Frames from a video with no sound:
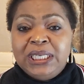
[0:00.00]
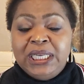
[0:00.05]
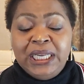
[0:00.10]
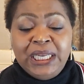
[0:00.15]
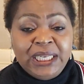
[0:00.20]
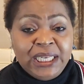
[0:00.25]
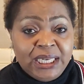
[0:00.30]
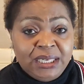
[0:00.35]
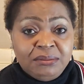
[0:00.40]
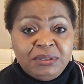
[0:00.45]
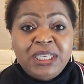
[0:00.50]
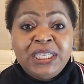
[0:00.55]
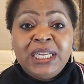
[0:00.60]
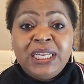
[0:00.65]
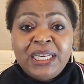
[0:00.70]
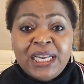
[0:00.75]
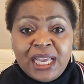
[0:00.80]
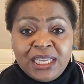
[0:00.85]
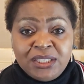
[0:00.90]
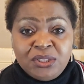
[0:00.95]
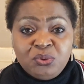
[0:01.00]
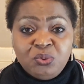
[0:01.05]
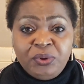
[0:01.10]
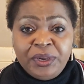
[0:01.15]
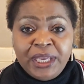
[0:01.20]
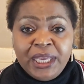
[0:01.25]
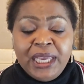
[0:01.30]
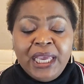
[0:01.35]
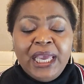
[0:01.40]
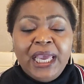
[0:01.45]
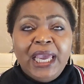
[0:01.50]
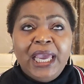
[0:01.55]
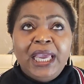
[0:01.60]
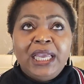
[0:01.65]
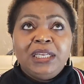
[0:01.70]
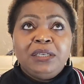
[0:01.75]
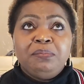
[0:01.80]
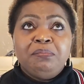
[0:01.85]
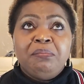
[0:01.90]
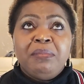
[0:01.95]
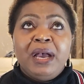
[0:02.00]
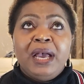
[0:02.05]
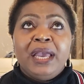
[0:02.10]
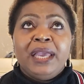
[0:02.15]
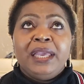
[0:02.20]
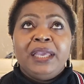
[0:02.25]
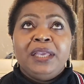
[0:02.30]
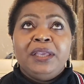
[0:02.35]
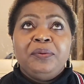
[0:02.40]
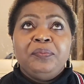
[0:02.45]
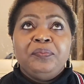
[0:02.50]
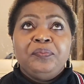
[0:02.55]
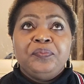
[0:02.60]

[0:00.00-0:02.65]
in in a nice way. And my